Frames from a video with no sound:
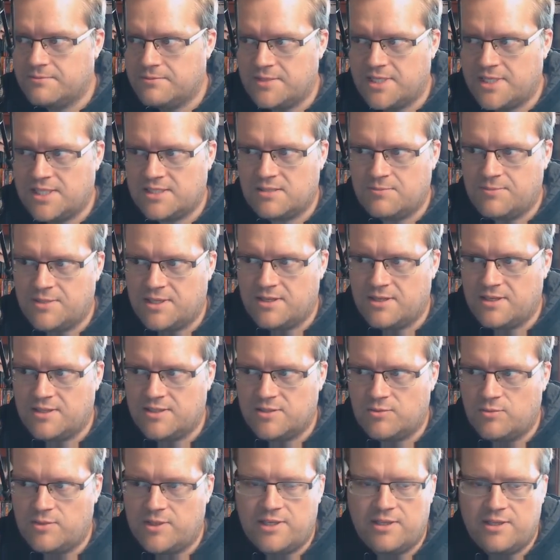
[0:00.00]
That's because
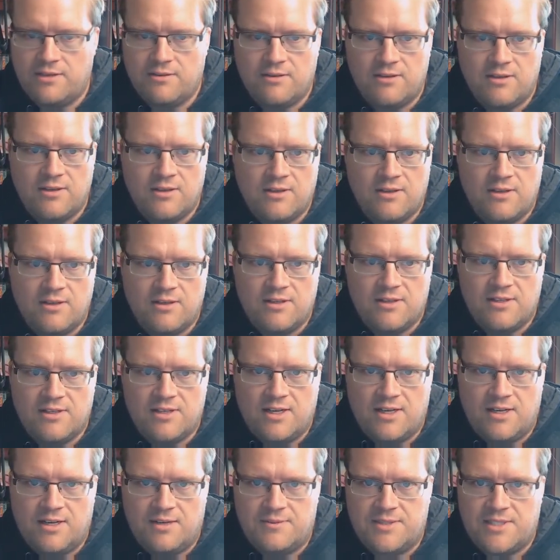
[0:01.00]
we
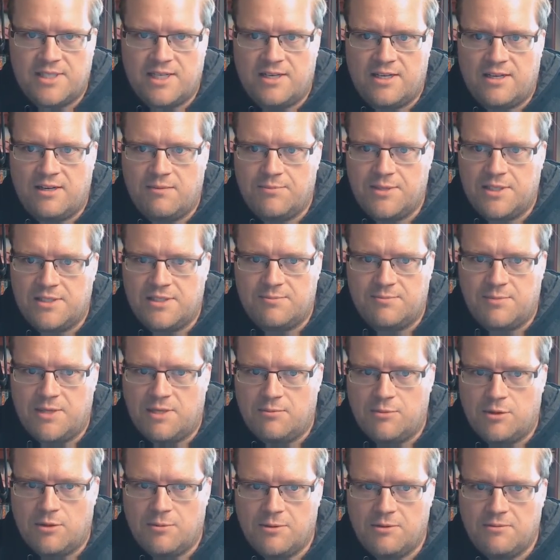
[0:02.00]
set it up as being
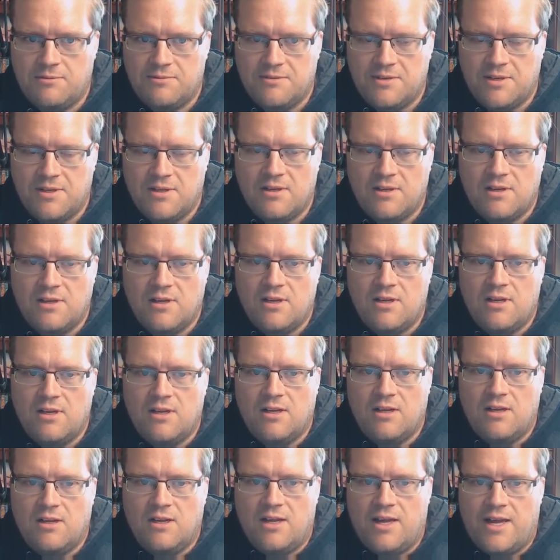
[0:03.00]
purple.
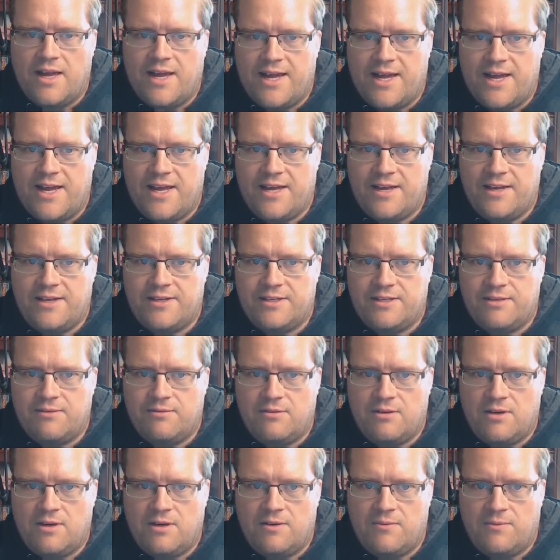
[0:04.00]
And
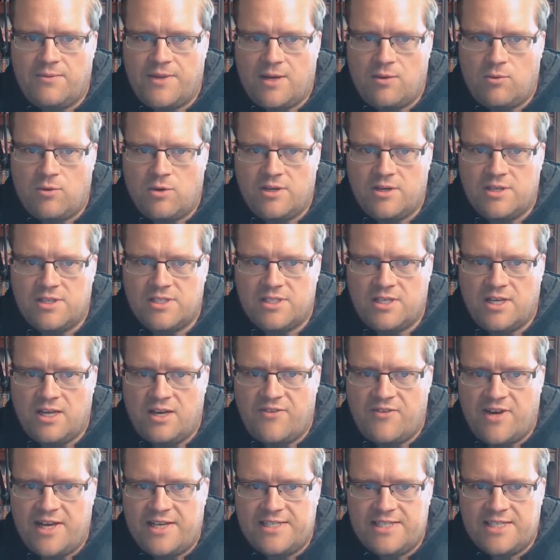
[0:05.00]
that works.
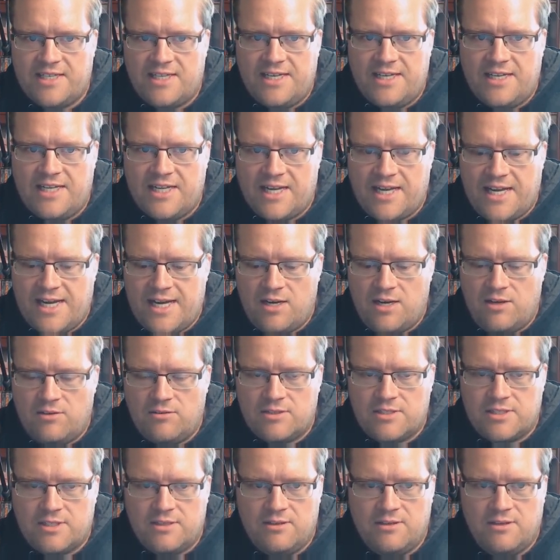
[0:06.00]
If I delete it
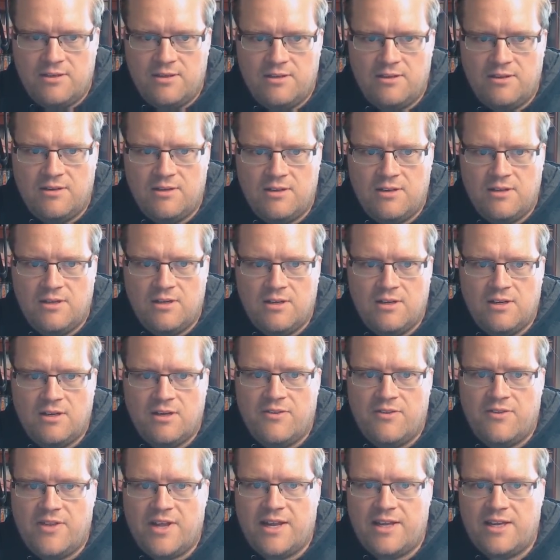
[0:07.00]
out,
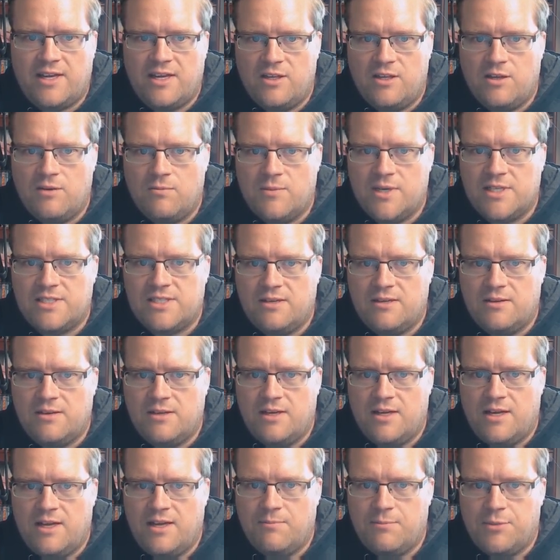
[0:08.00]
then I get you must
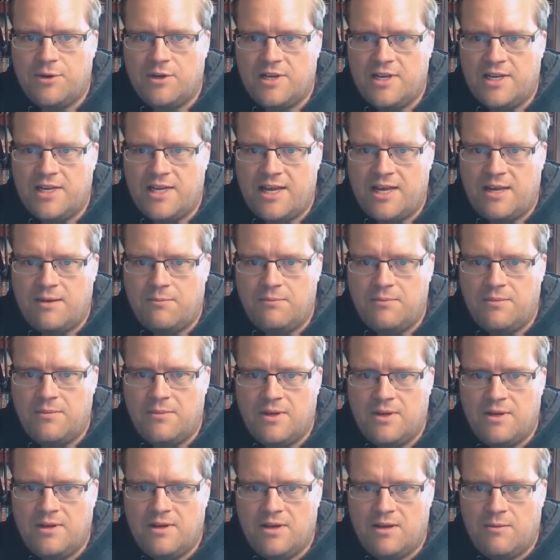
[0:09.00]
input a name.
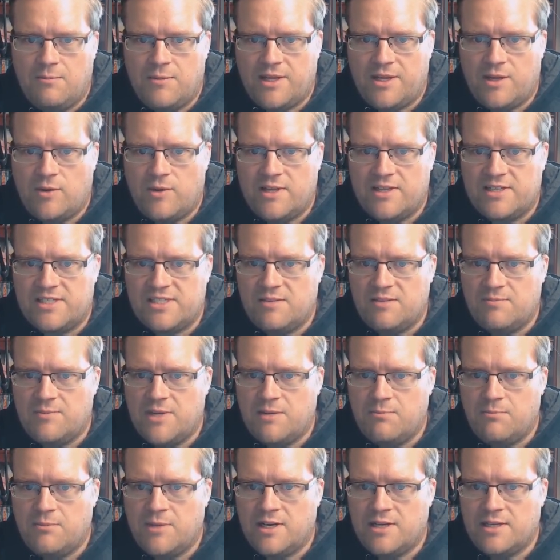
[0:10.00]
And by the way, the
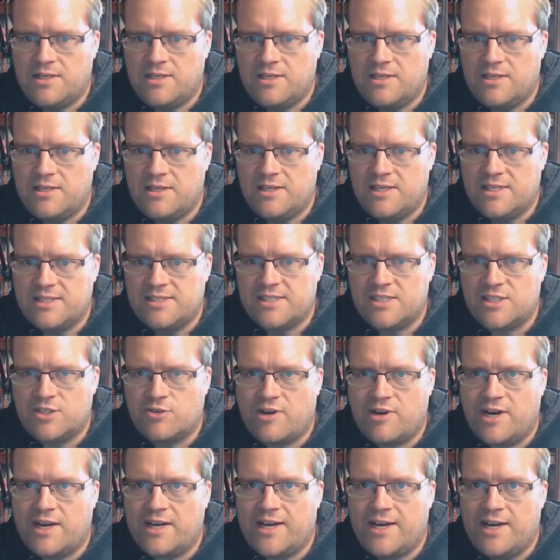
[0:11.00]
submit button, this is
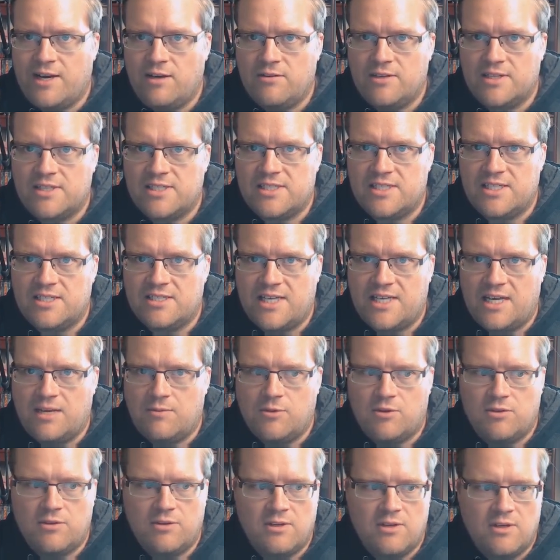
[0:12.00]
grayed out. It's
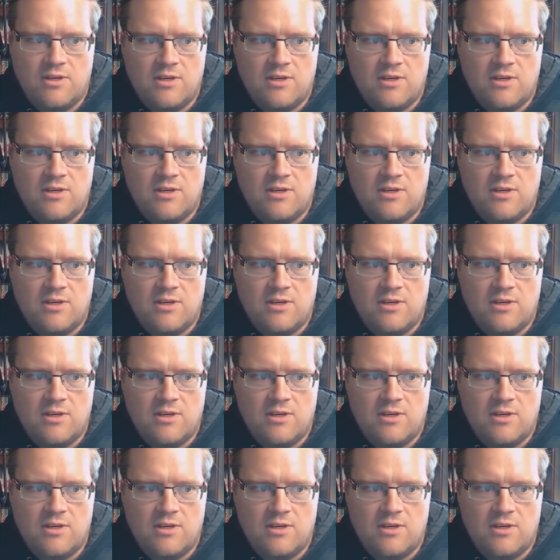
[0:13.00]
disabled.